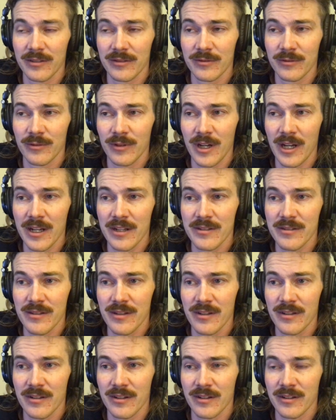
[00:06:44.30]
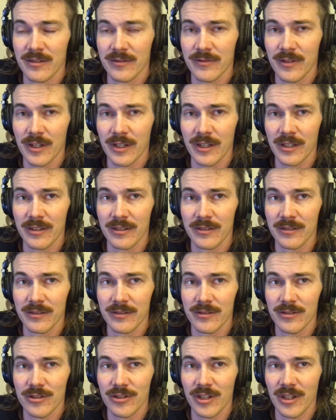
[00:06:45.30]
rides in on a
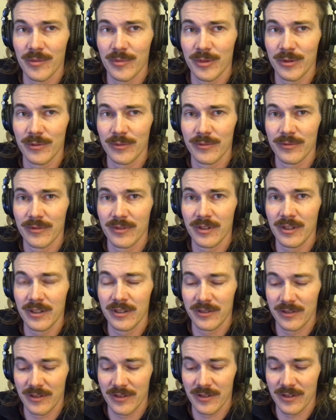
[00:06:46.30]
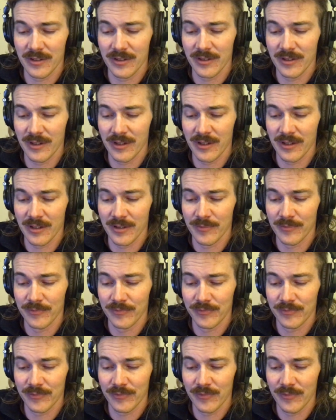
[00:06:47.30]
fucking ship into the
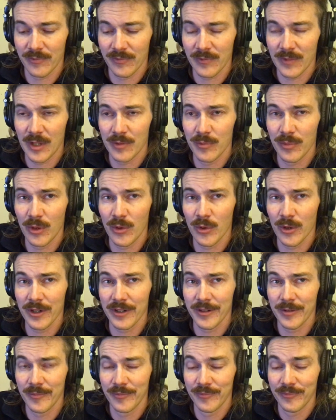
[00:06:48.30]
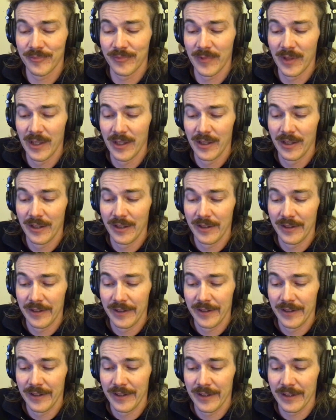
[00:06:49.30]
port.
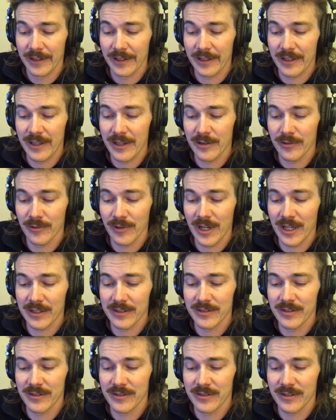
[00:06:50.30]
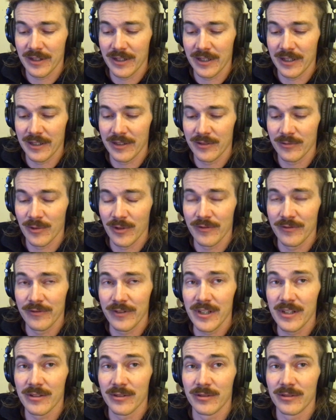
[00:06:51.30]
King Rex is
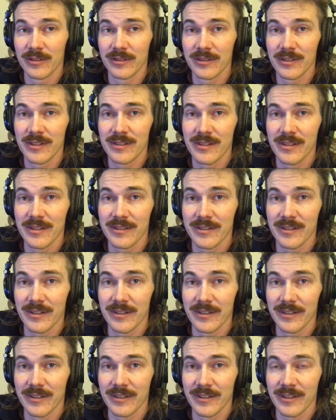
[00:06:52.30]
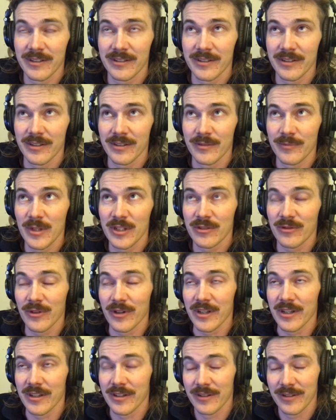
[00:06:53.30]
revealed. It's a
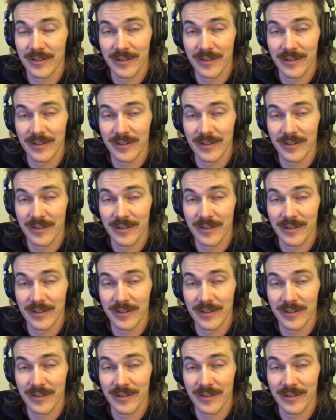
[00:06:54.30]
mystery